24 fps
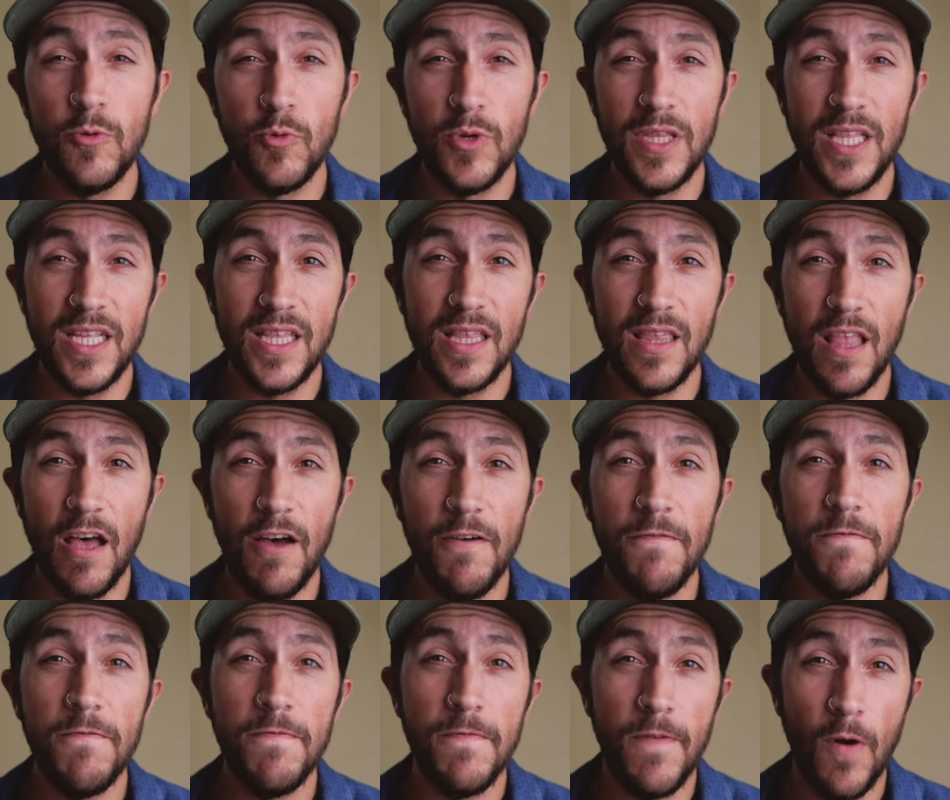really
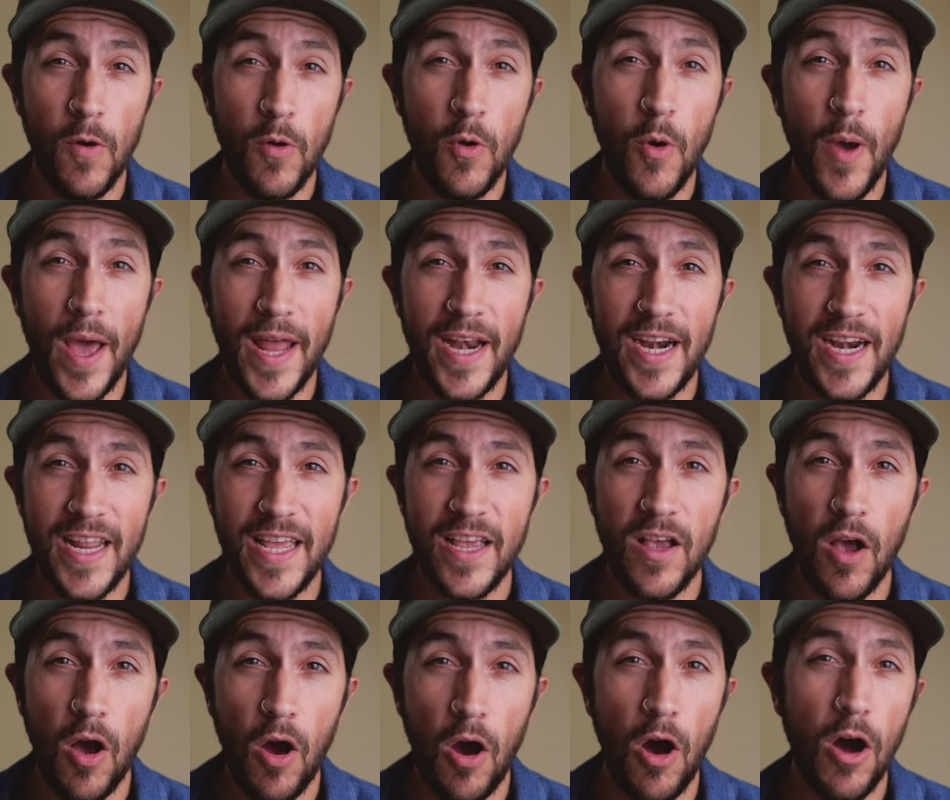love photo
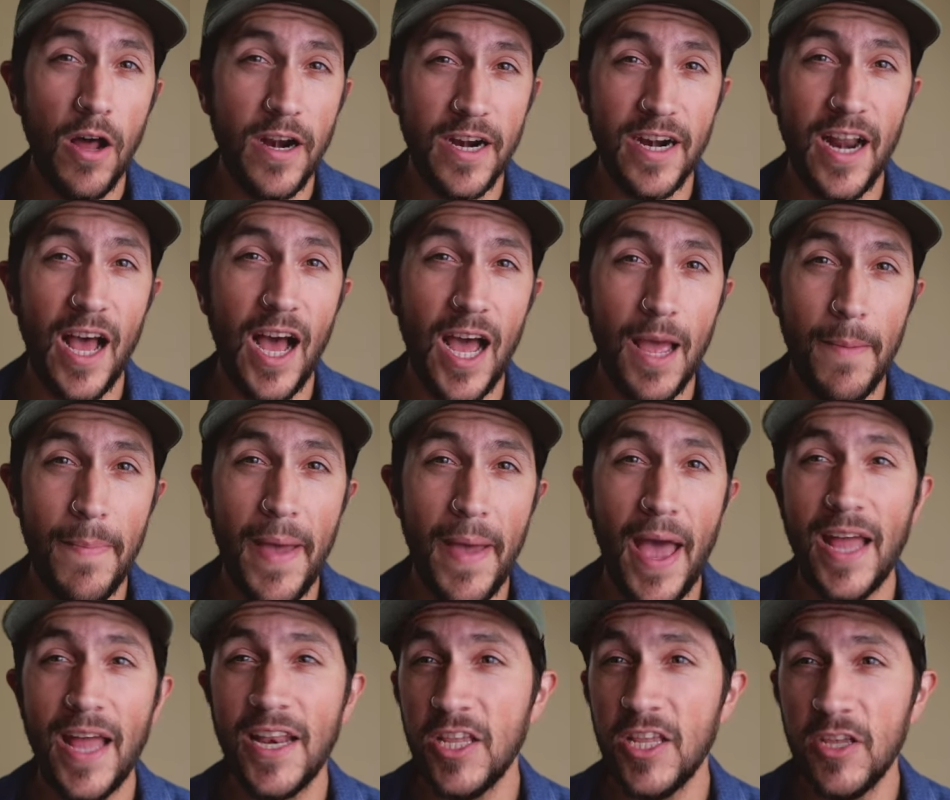editing on an
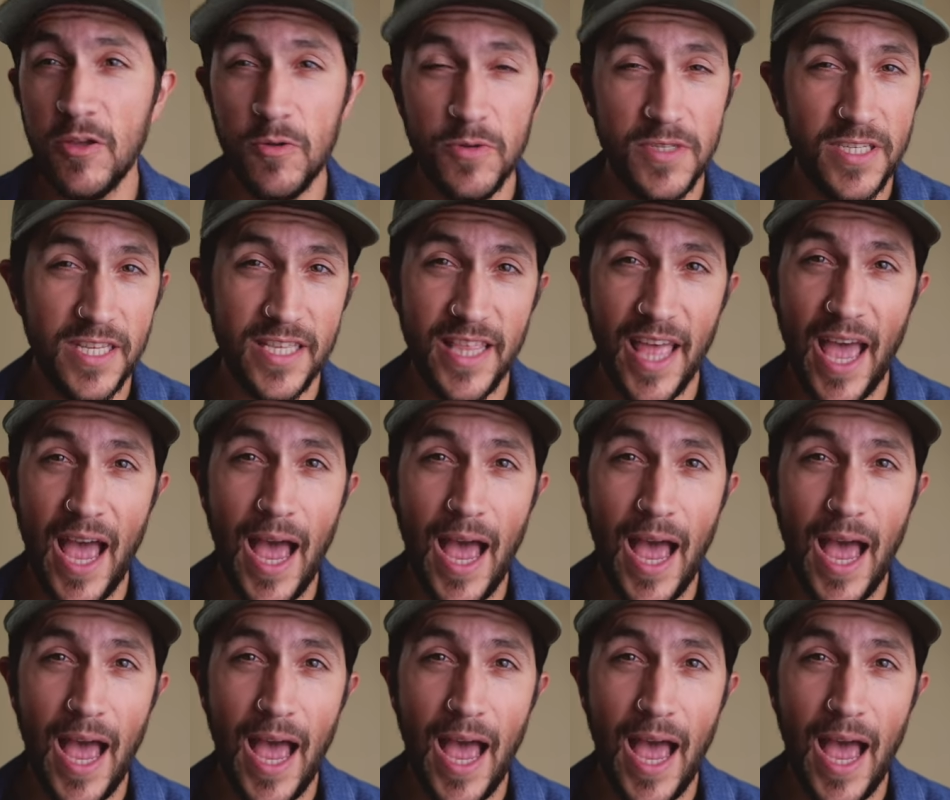iPad using the